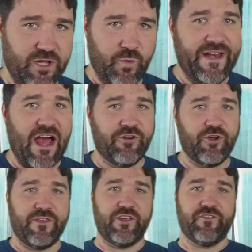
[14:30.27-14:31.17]
We now
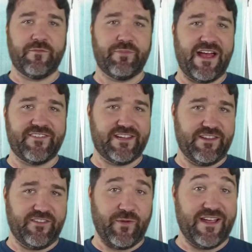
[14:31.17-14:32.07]
know that using plastic
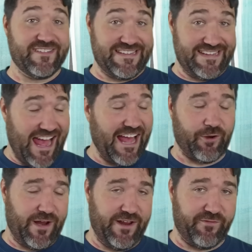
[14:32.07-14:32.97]
in this way is
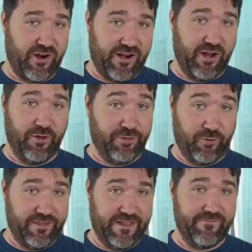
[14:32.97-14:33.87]
not great for our health
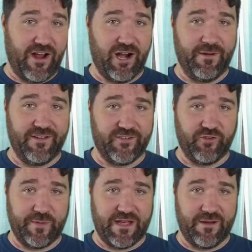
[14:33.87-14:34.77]
nor the environment, so
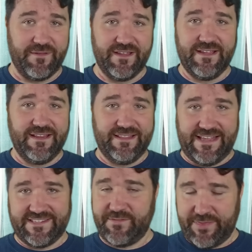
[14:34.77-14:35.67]
it's become
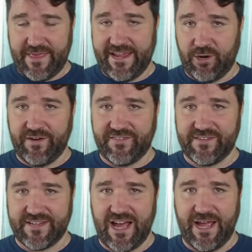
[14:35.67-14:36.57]
less of a thing in
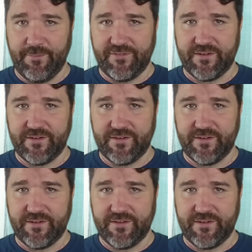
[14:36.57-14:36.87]
recent times.